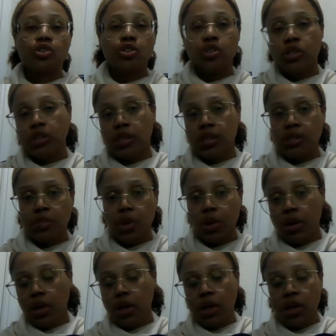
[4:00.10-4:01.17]
just the
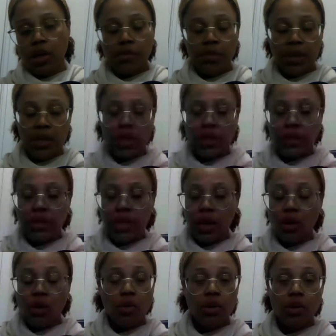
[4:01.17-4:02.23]
smaller companies
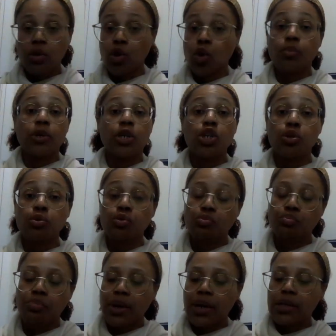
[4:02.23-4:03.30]
that go under. No, but
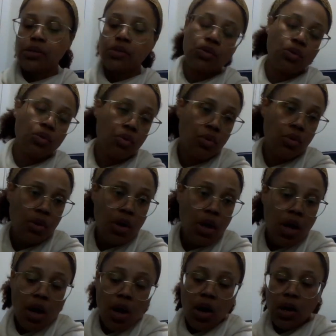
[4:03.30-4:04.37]
huge brands go
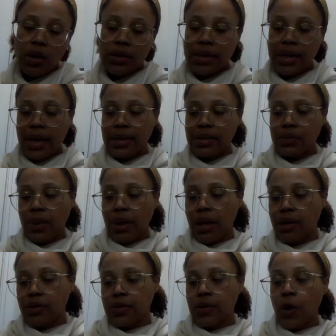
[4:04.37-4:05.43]
under as
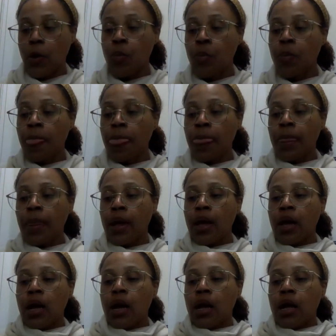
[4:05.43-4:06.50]
well. So
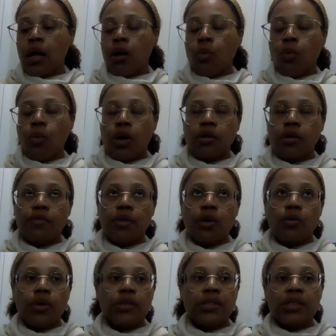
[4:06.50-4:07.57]
one of the
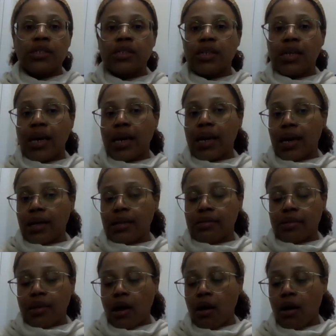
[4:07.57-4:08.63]
questions that I get
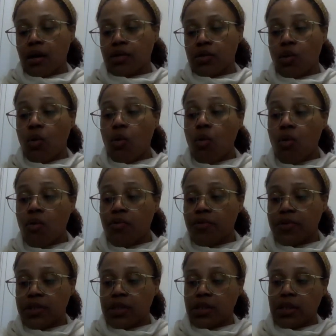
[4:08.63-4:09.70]
asked
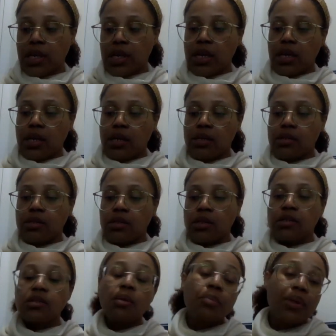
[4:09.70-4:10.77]
often is
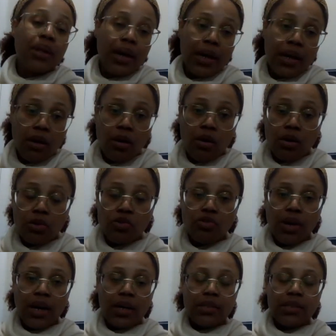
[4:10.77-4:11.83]
supplier
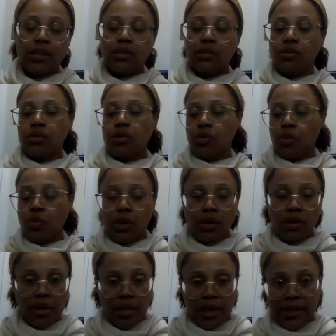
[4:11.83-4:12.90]
contracts, and what are
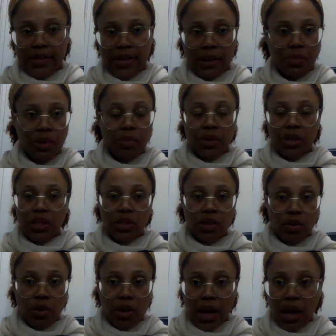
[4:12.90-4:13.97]
the things that people need to
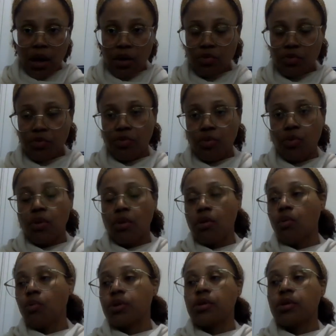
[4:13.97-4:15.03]
look out for,
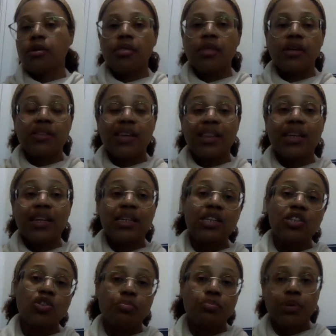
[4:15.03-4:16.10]
or what are the things that they
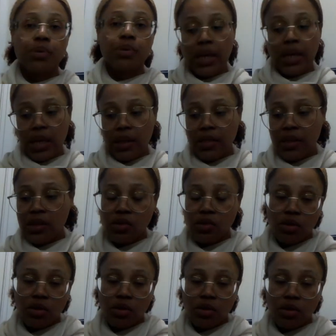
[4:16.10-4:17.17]
need to put in these
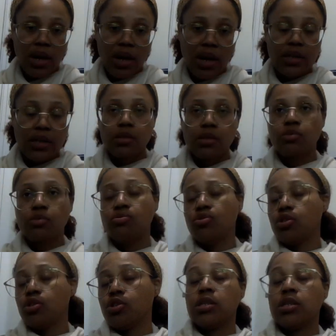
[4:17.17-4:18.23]
contracts to
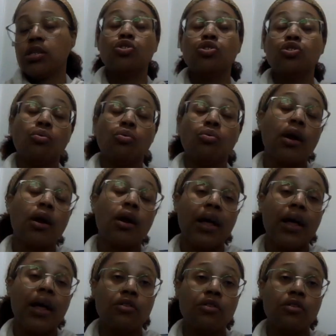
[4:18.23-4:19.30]
just ensure
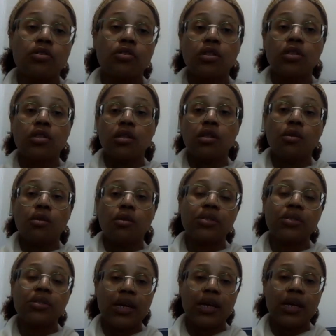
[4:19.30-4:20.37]
that they're
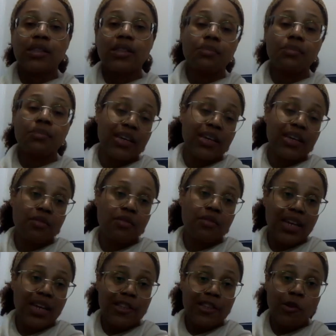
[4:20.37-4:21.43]
protecting themselves
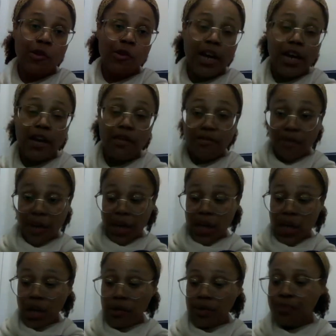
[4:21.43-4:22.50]
against supplier
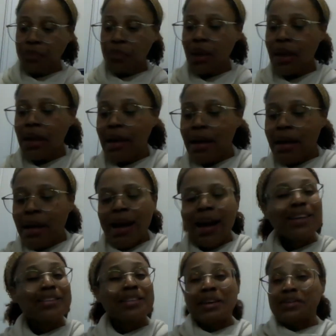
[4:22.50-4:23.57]
failure.
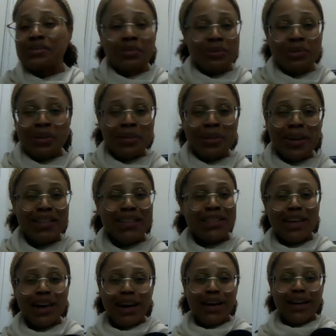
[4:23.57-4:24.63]
And so that's what we're going to look at
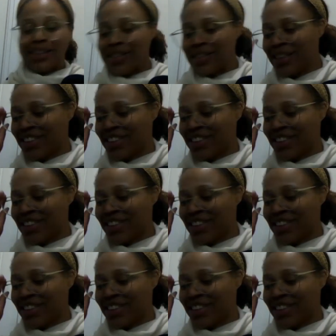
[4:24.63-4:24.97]
today.